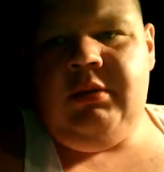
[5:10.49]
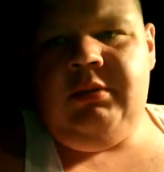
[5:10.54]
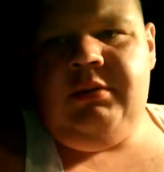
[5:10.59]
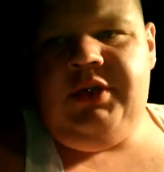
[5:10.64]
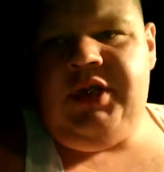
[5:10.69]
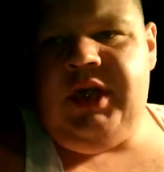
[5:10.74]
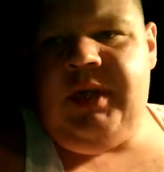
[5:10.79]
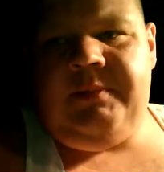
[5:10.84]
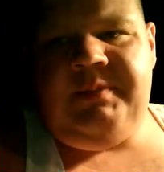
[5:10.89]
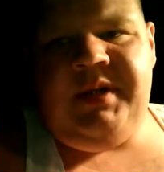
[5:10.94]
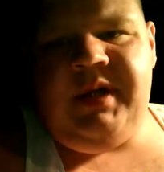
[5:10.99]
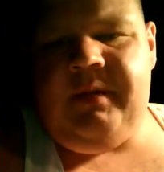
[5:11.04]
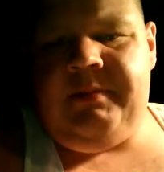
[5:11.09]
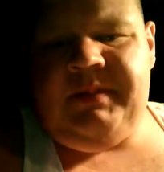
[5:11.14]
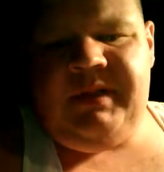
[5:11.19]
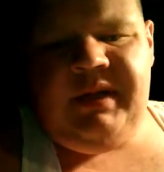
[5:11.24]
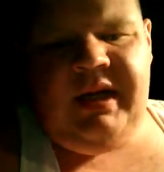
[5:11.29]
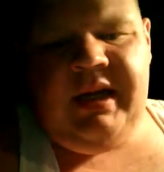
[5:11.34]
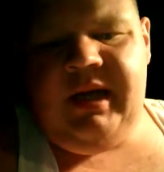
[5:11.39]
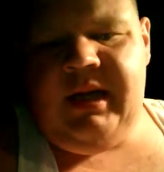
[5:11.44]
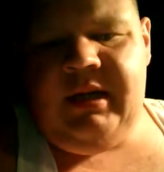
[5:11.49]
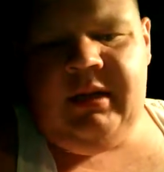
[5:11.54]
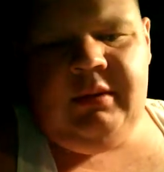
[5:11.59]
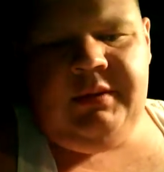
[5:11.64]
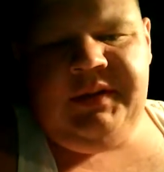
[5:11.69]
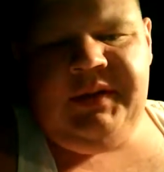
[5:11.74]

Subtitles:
chipped up to hell.